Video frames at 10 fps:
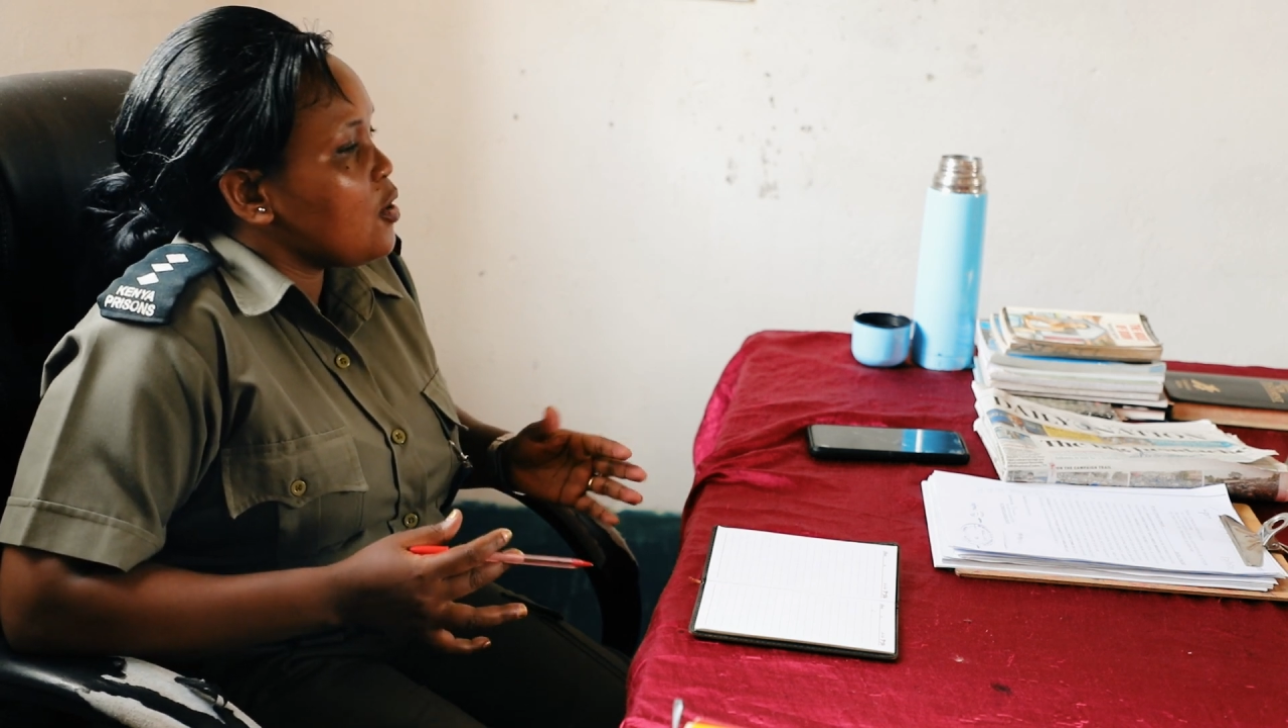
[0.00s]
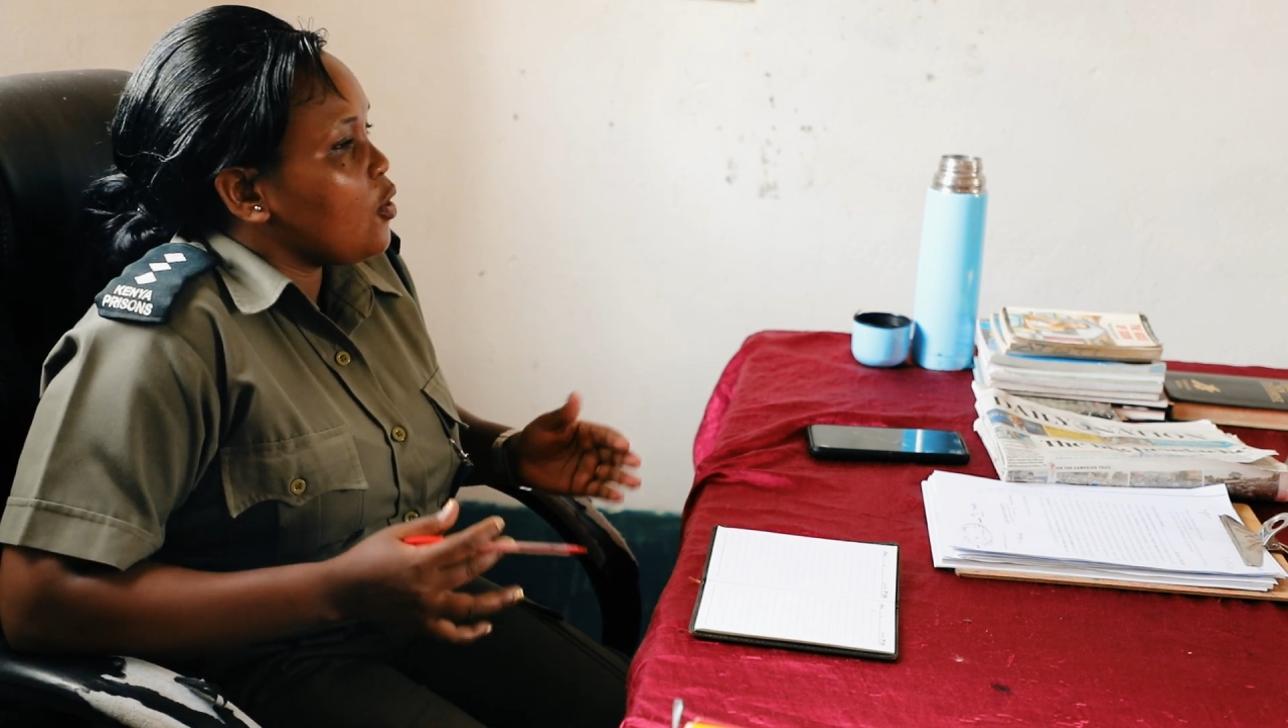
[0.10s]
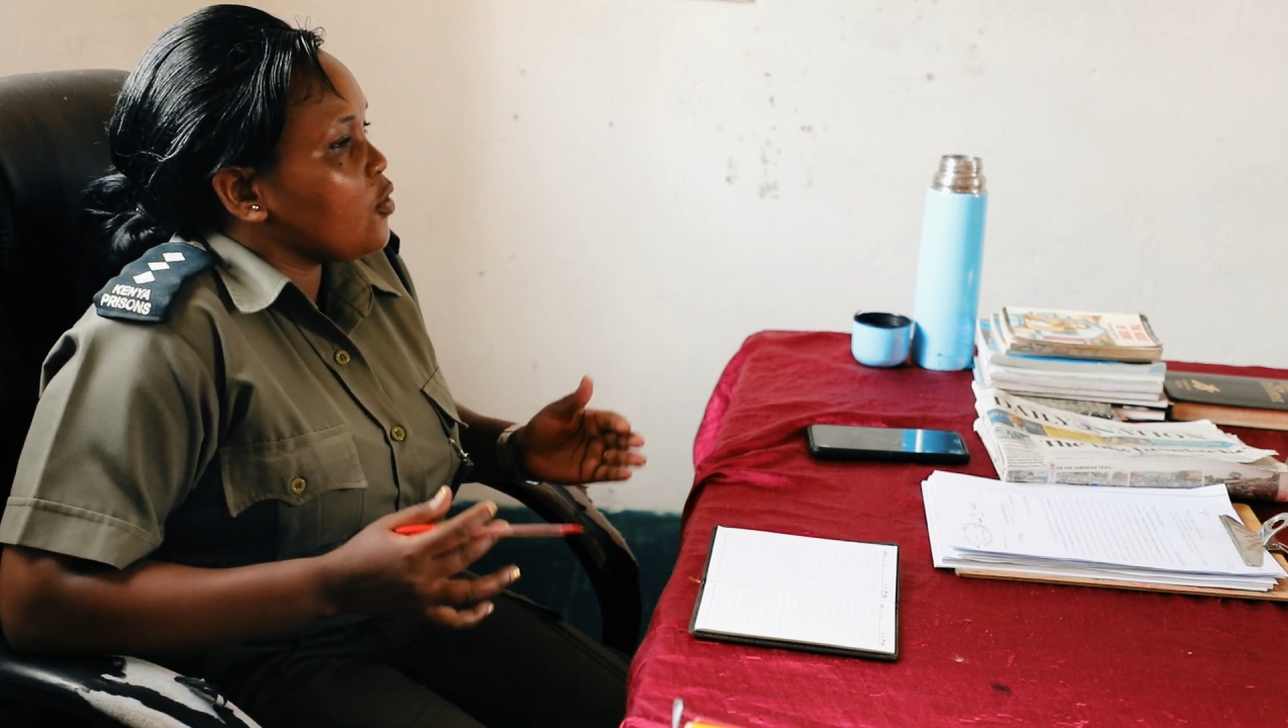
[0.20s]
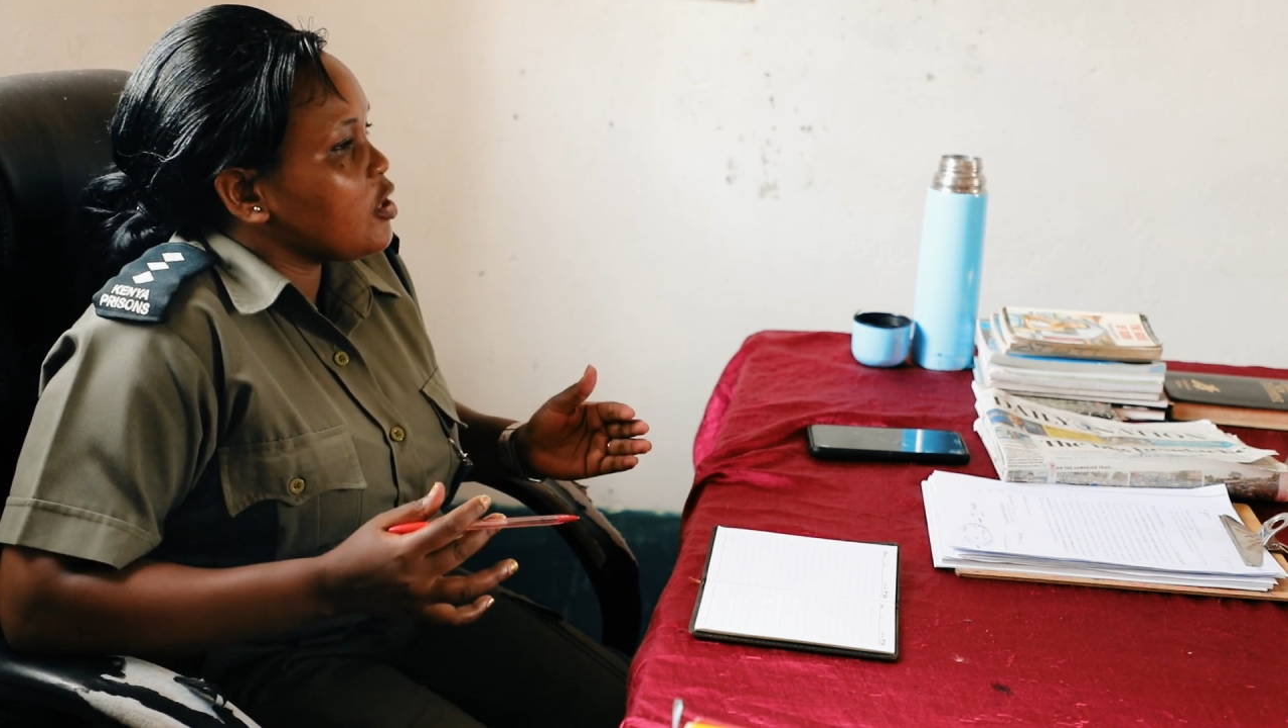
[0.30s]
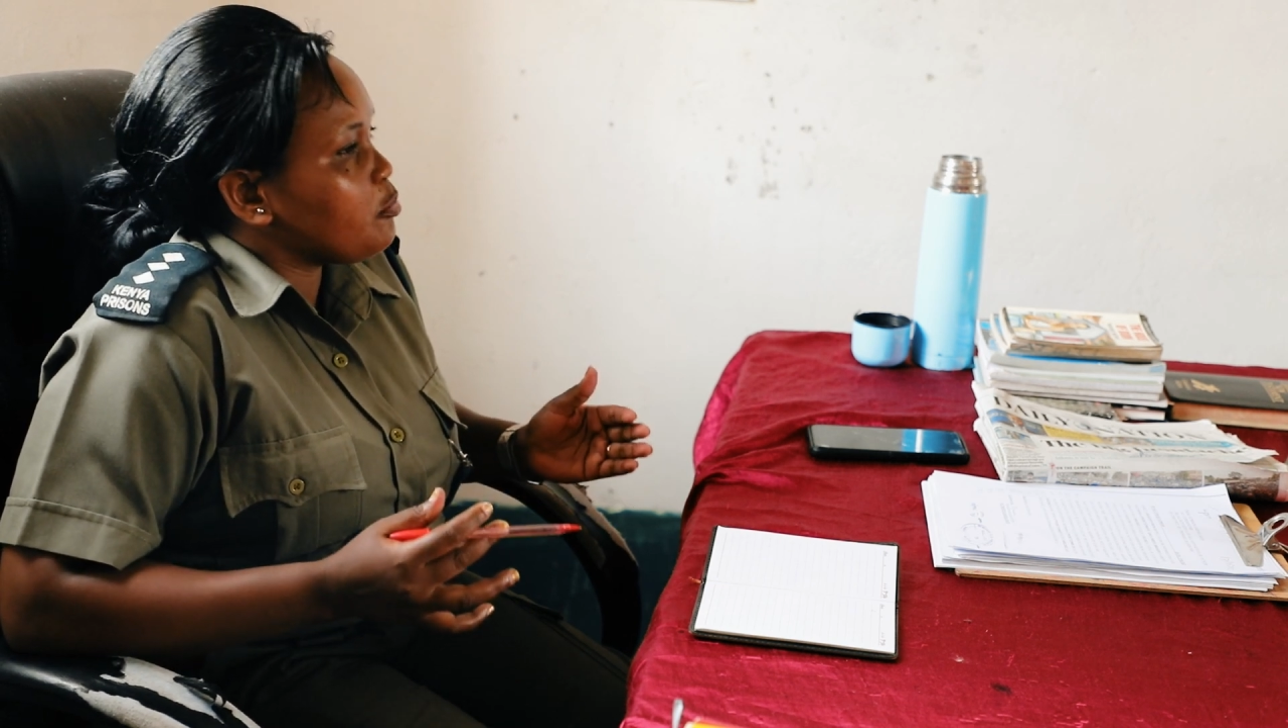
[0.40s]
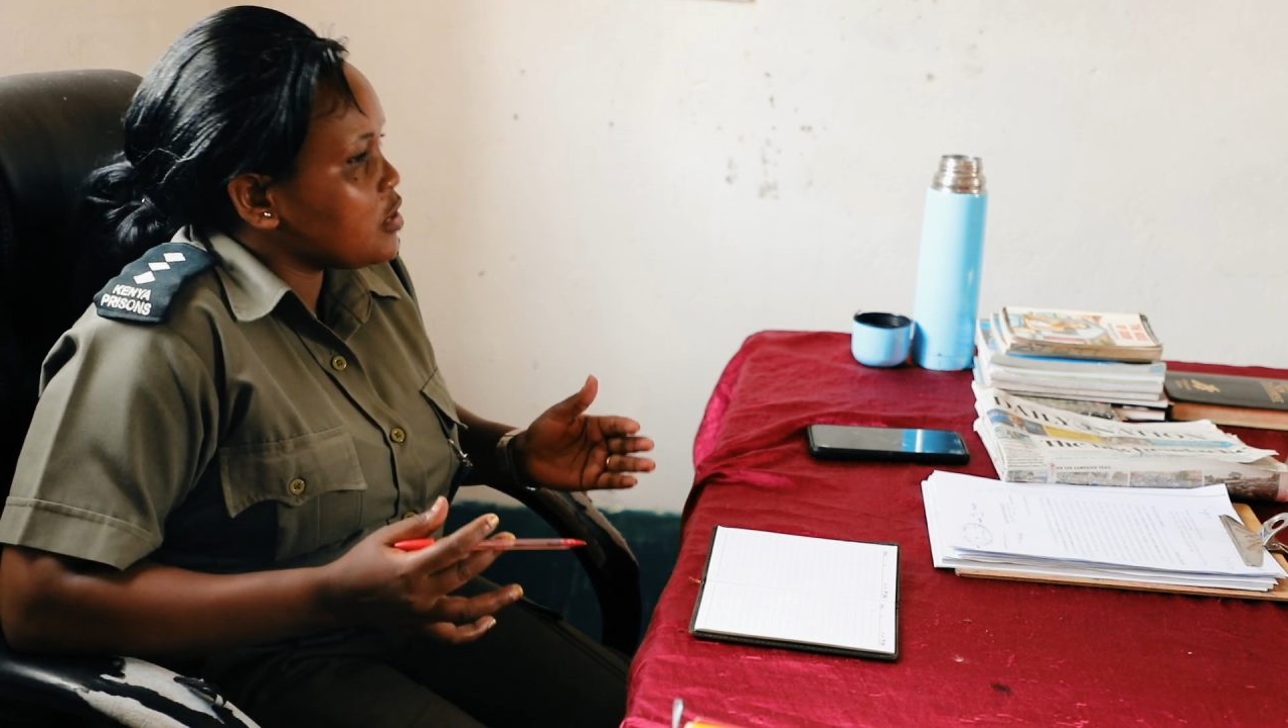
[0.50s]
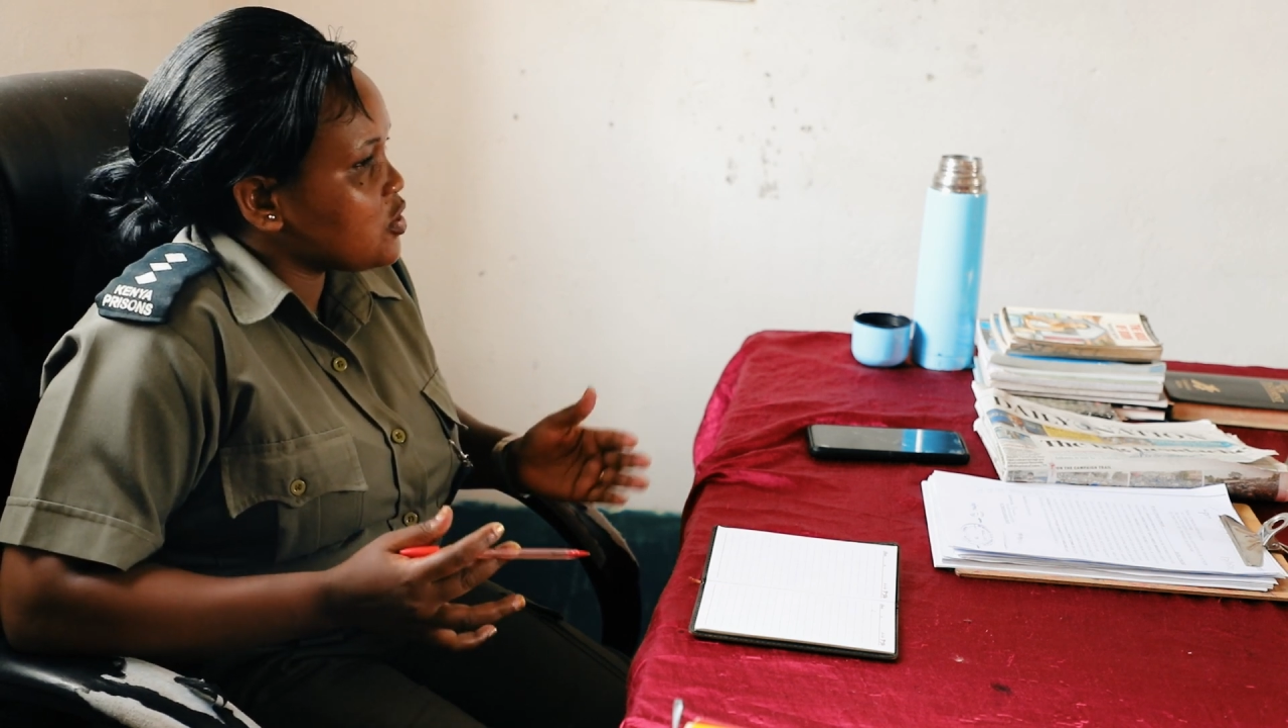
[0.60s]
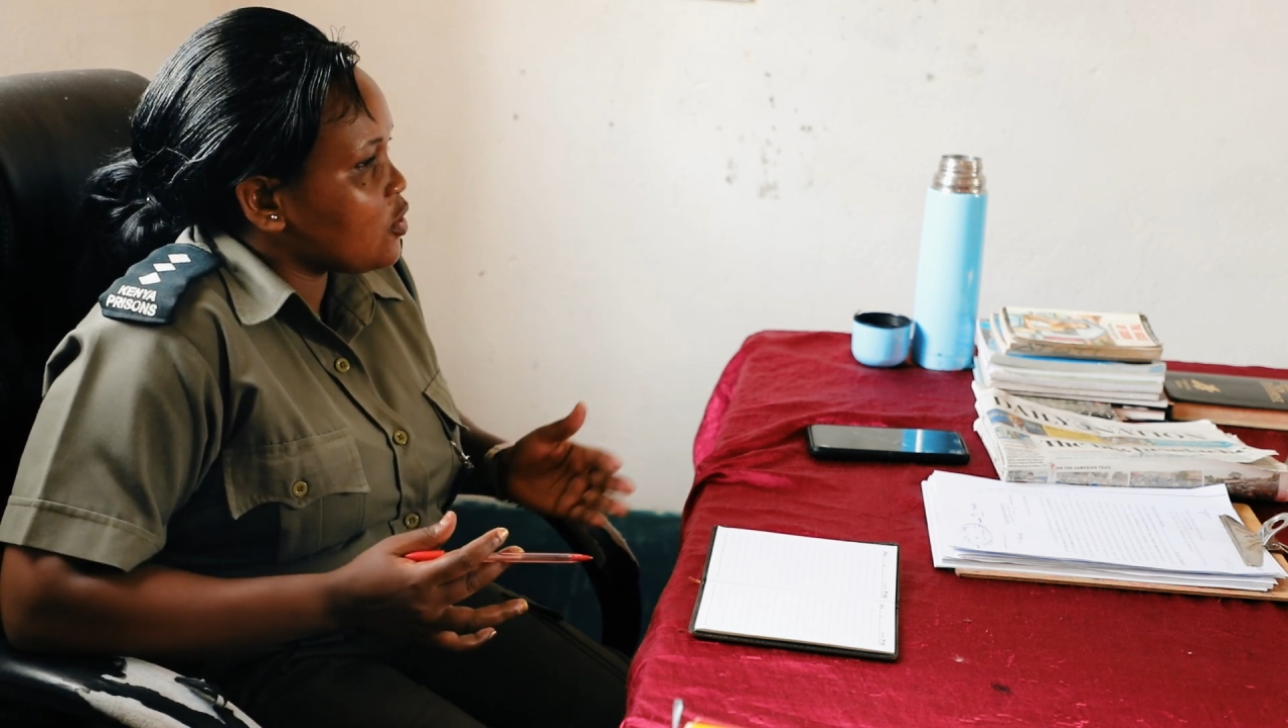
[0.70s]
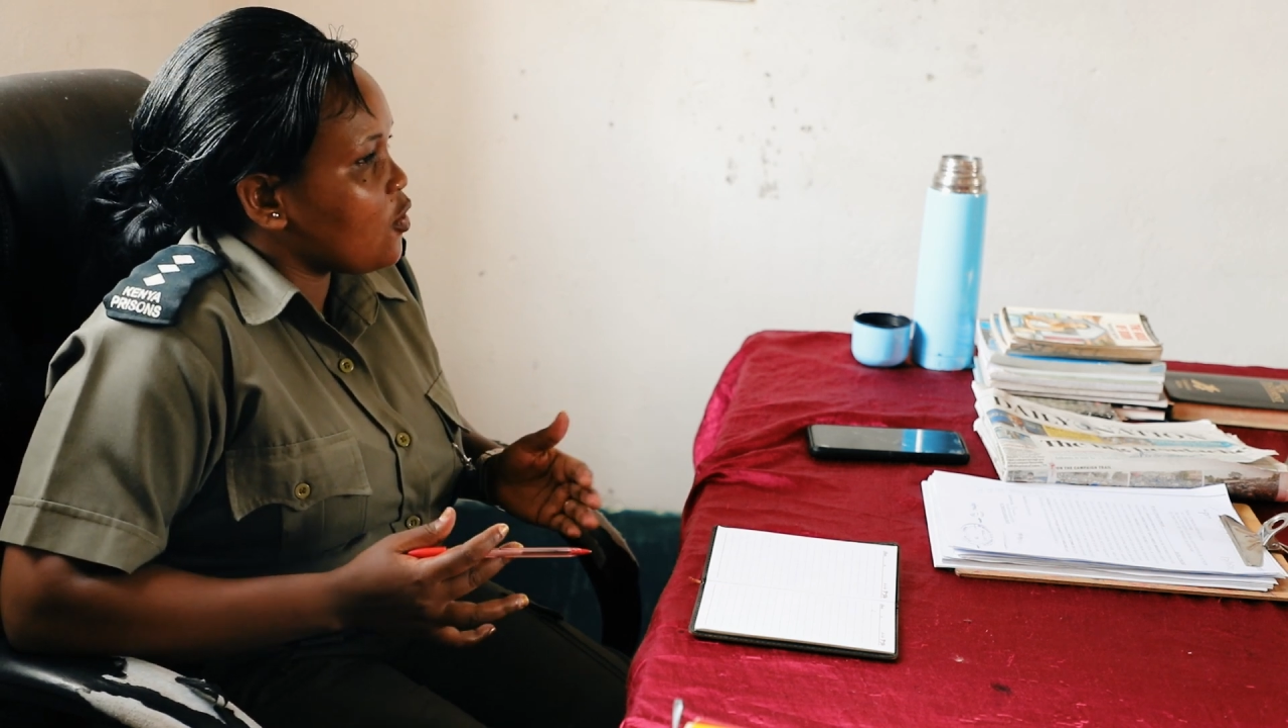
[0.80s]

or the prison